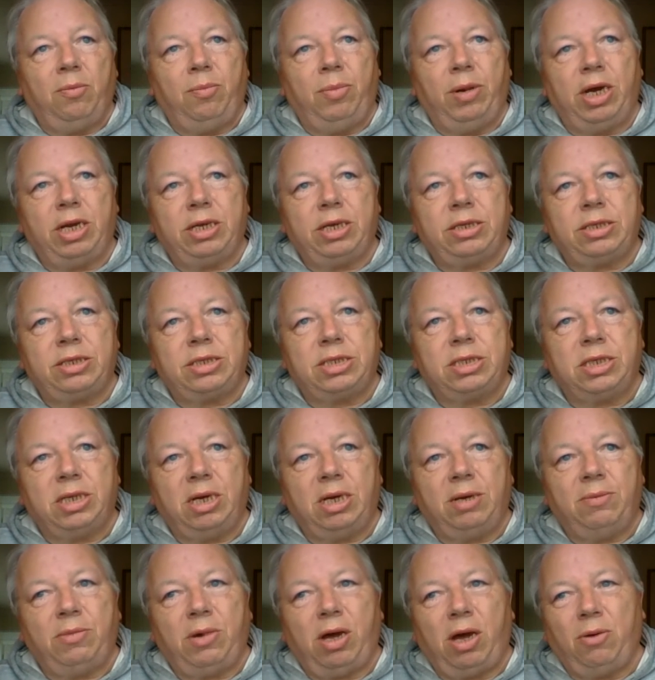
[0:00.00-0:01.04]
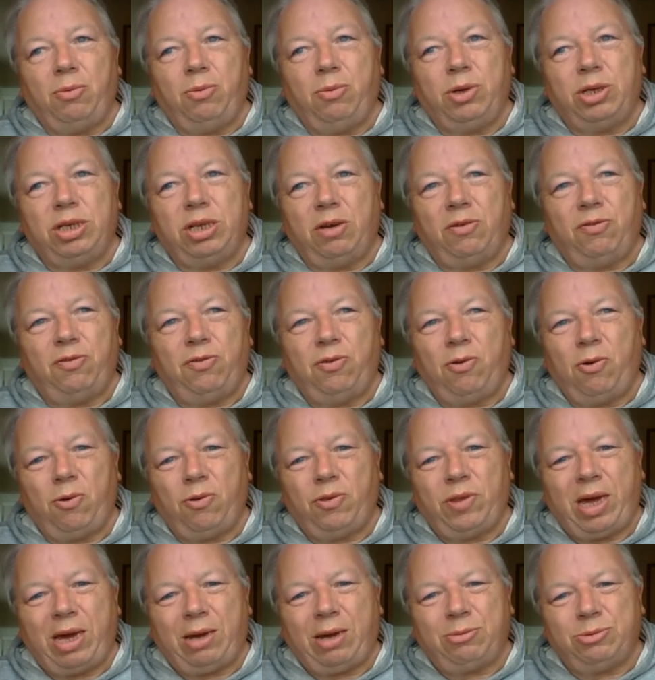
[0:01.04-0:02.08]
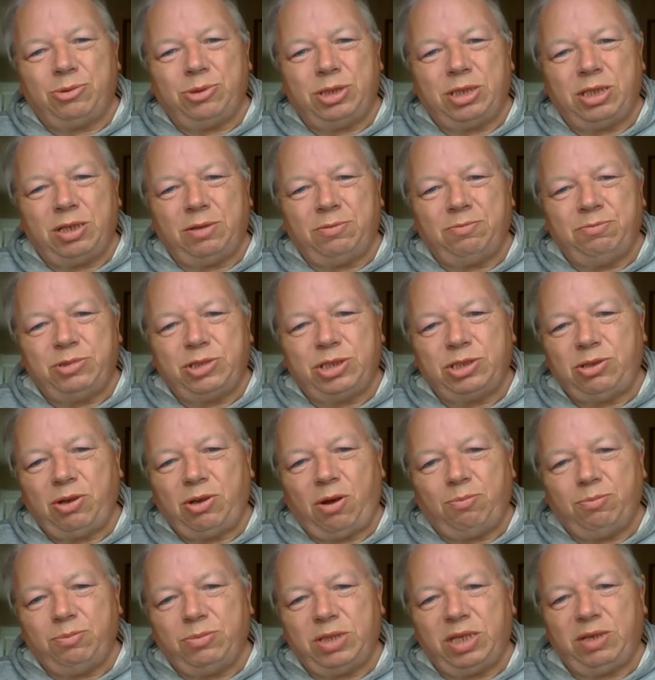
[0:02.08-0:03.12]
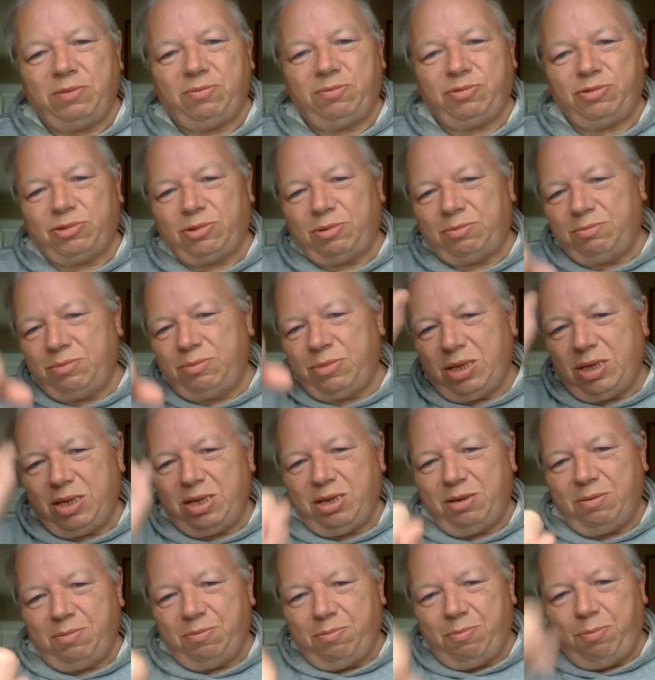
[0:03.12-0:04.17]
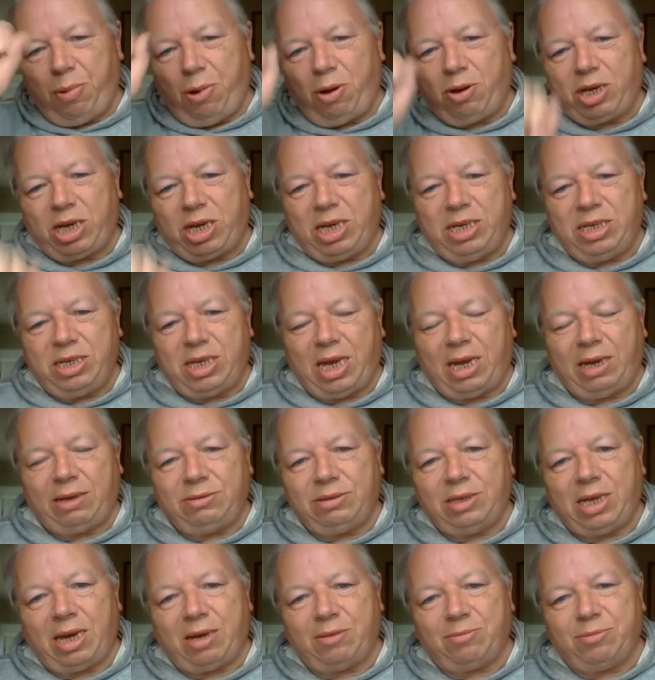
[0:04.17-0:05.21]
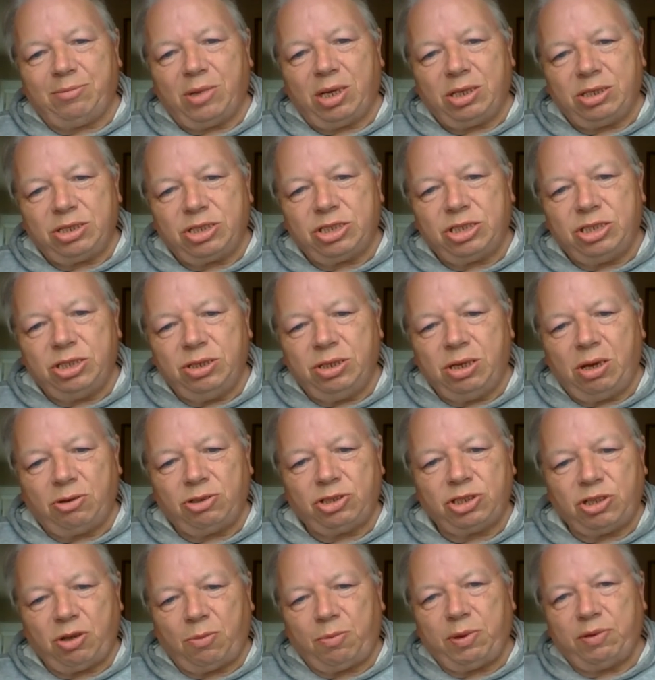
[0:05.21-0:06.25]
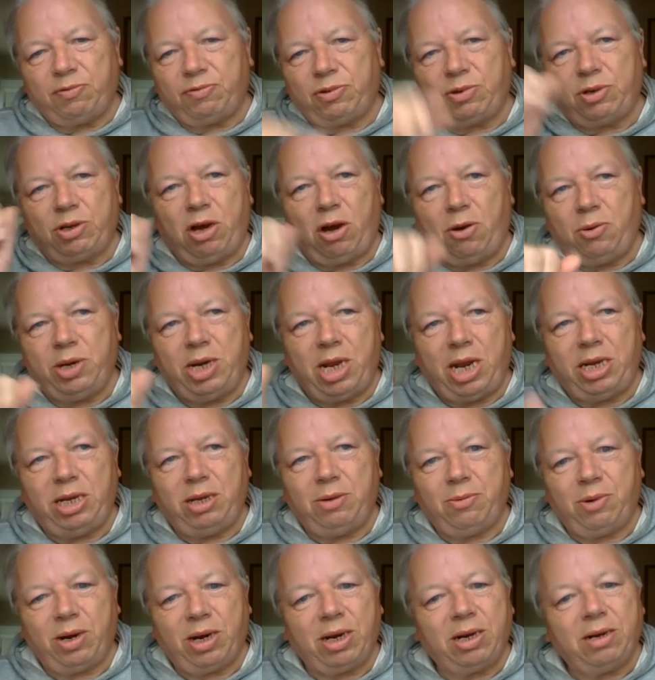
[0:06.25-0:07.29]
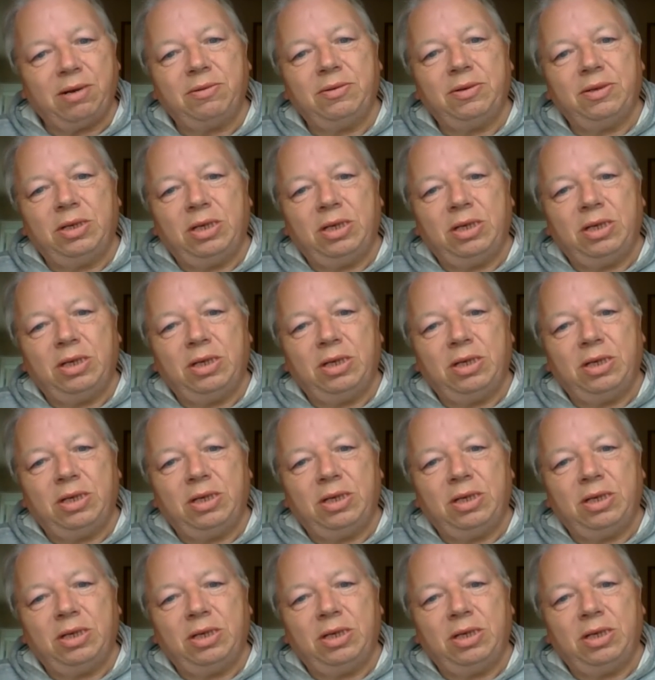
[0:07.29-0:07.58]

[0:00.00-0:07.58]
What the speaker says: But I wouldn't have thought that would have stopped it from bogging down that much, you know, stop it from going anywhere.